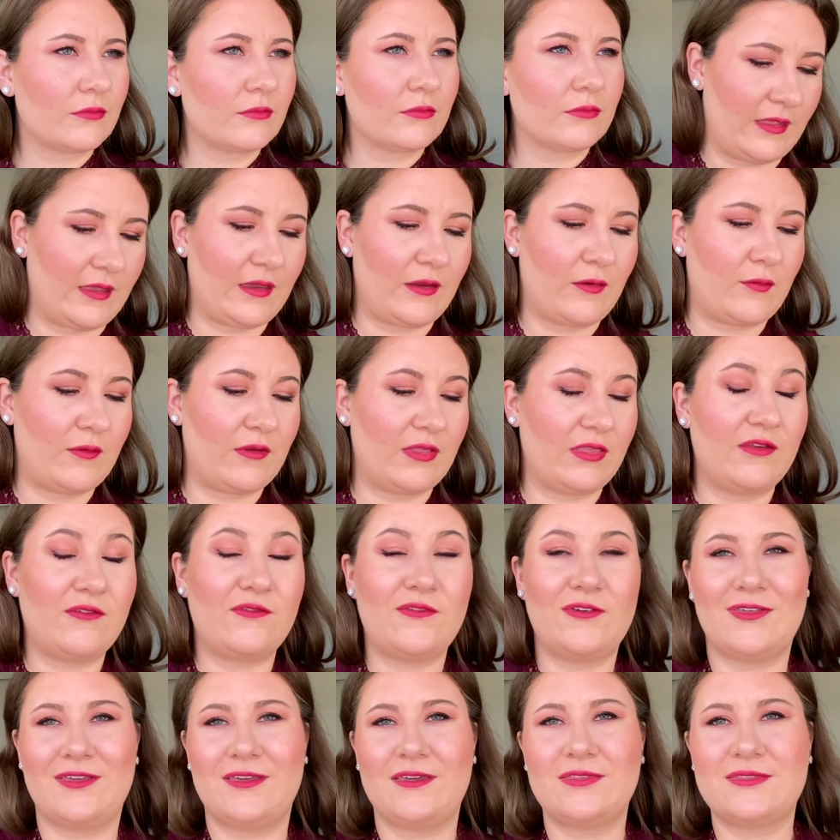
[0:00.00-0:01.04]
I really
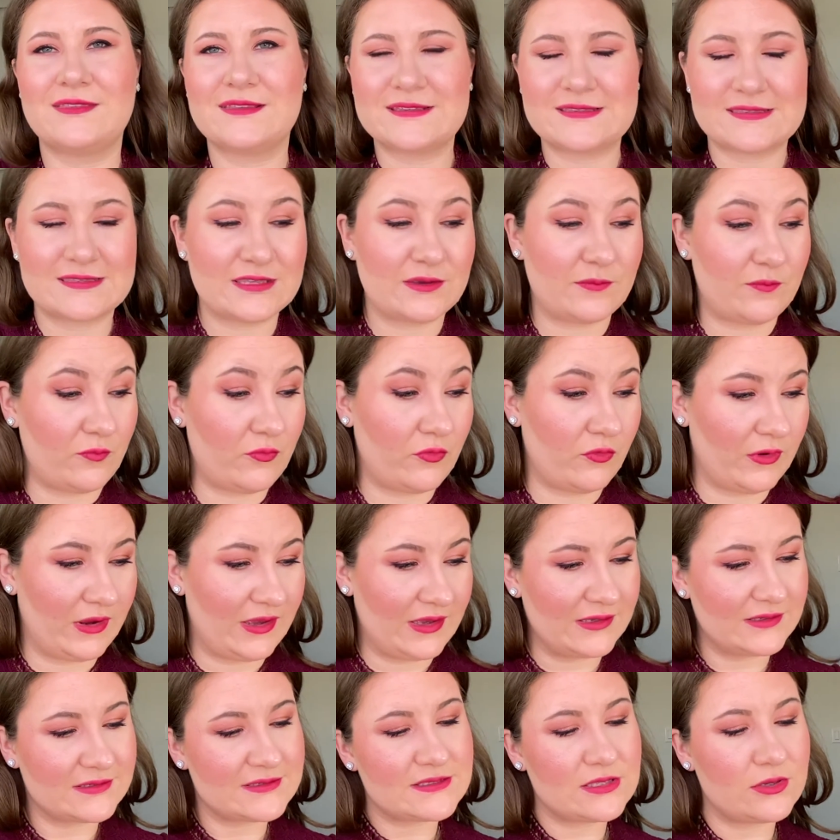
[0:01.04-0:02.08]
feel like this lip
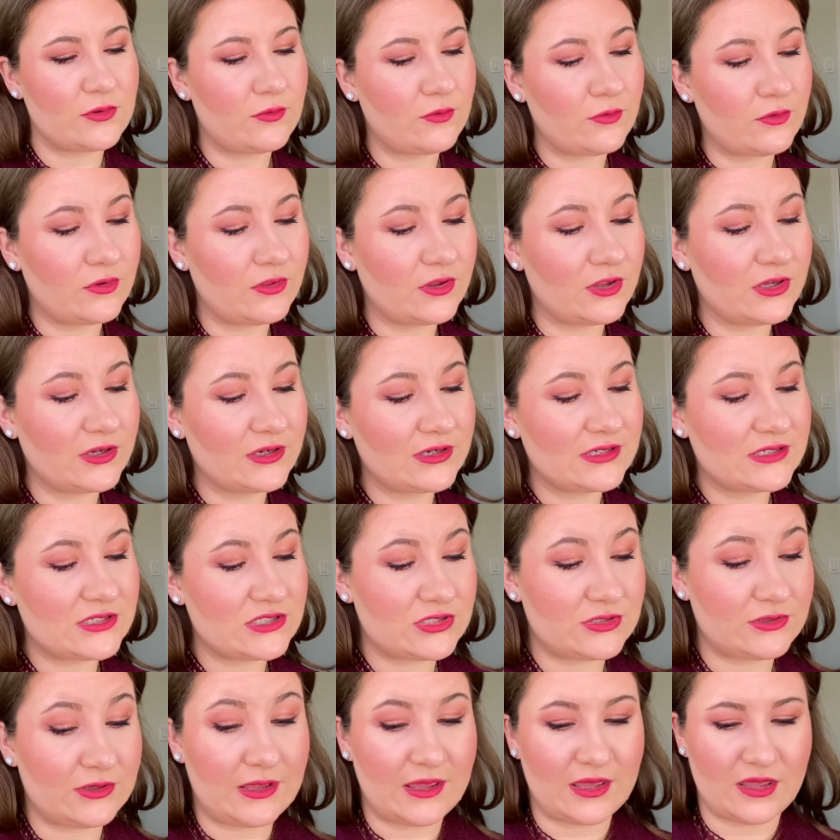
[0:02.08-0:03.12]
brings the whole look
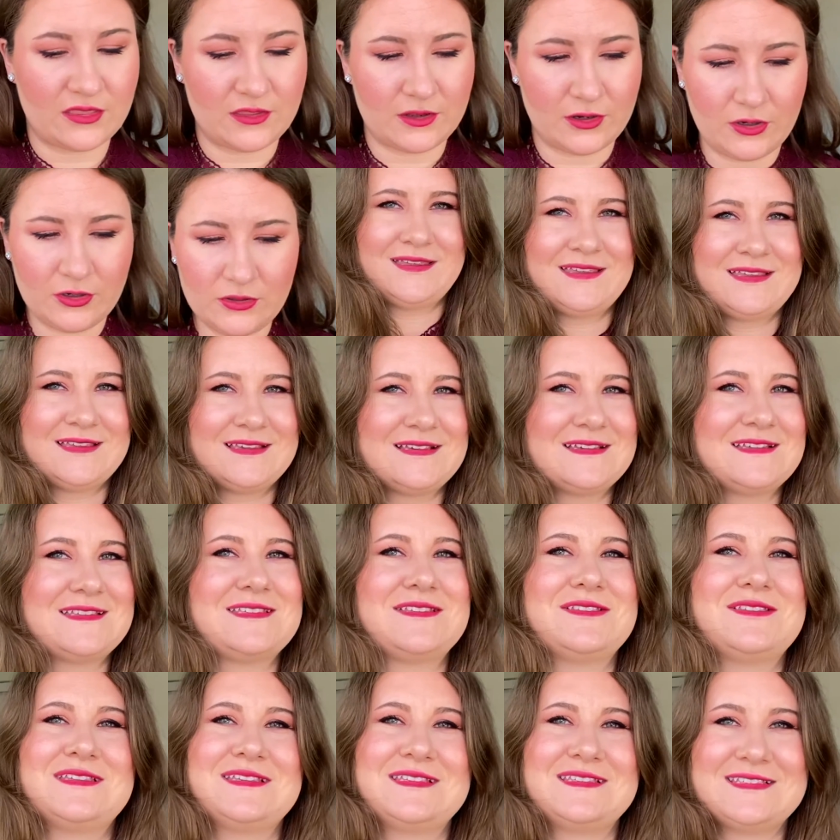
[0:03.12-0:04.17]
together.
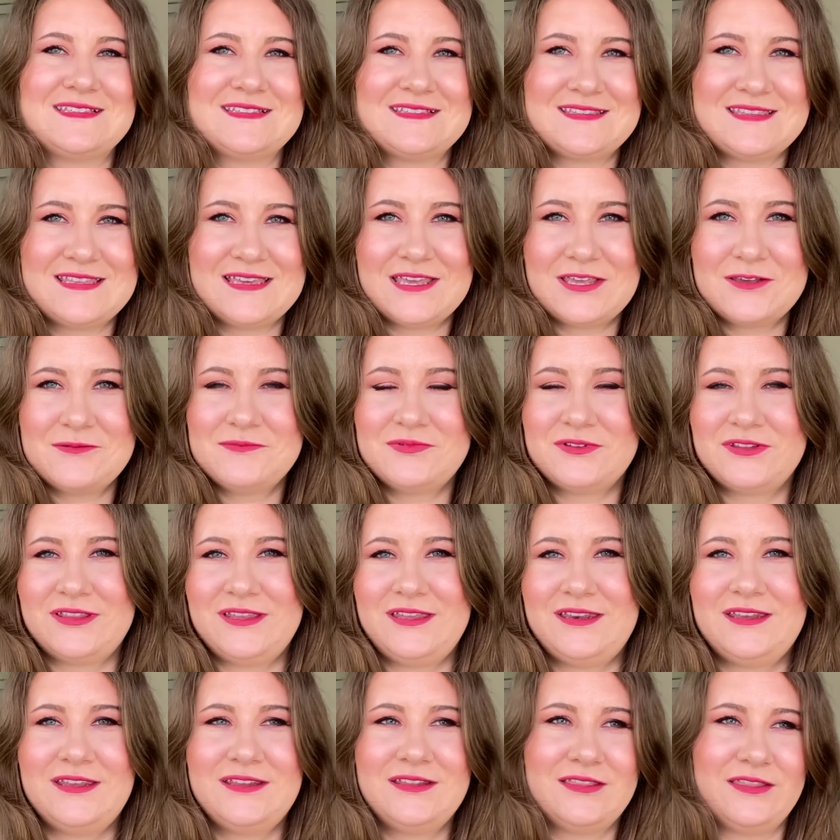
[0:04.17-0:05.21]
So this is the
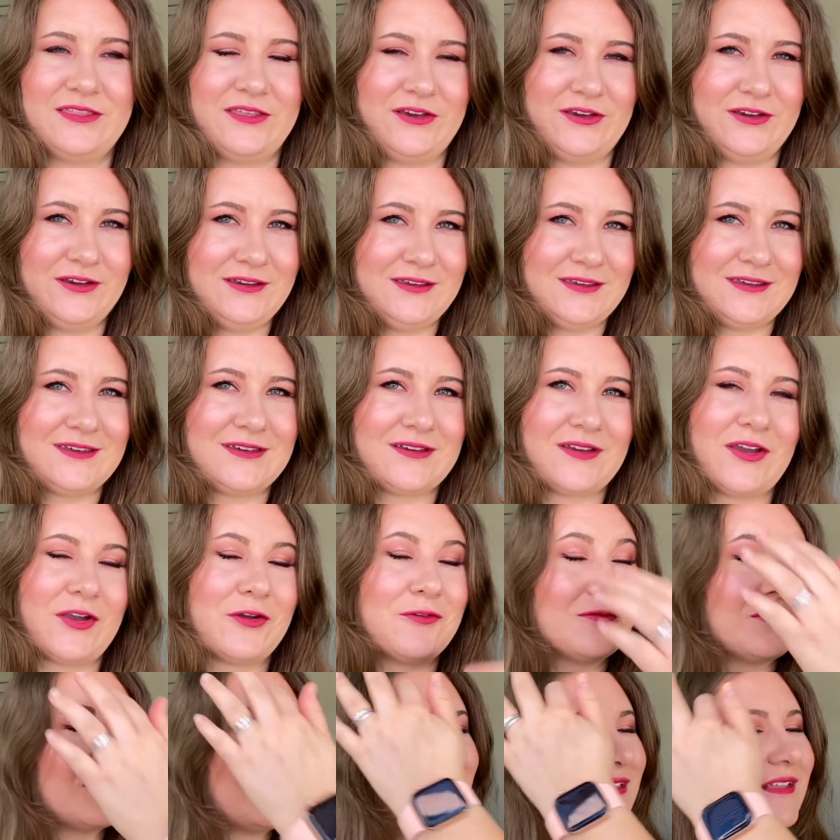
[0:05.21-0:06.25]
completed look. I
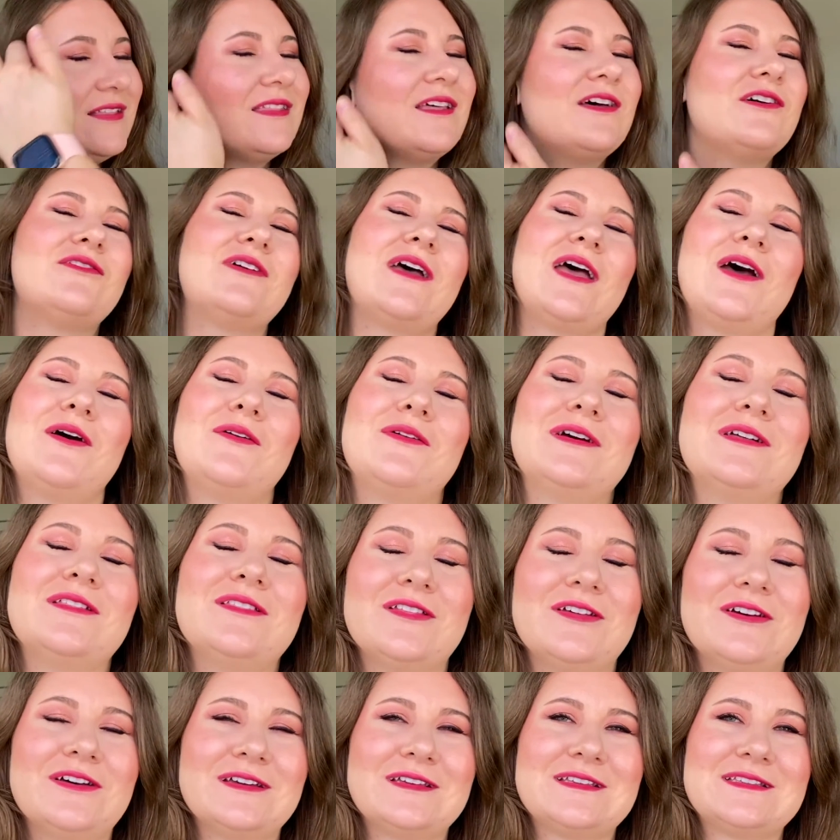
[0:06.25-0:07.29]
really love how it
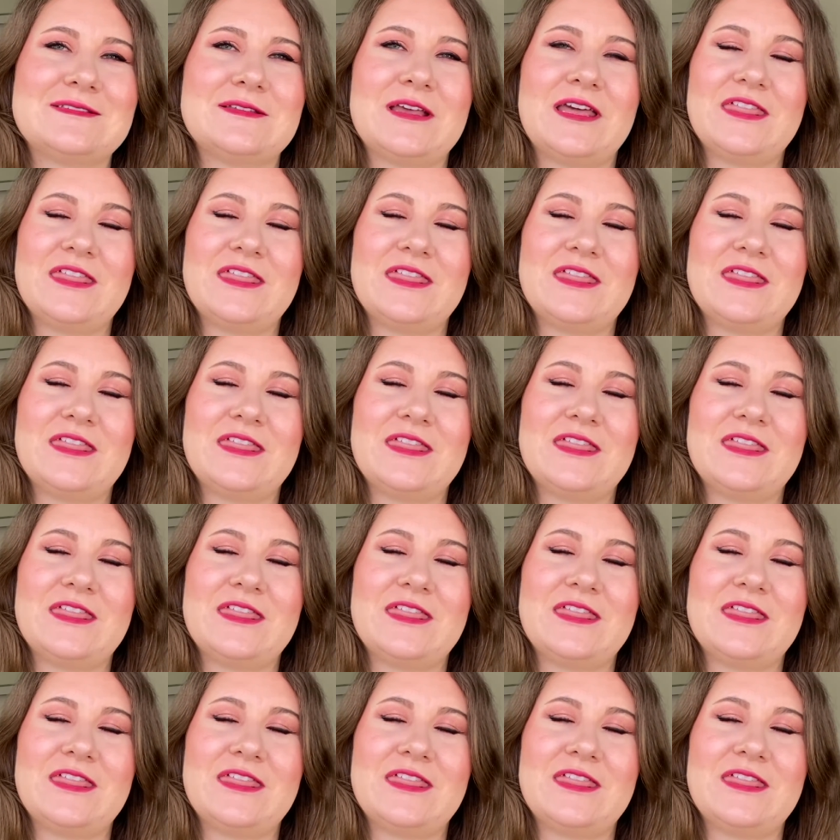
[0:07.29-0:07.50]
looks.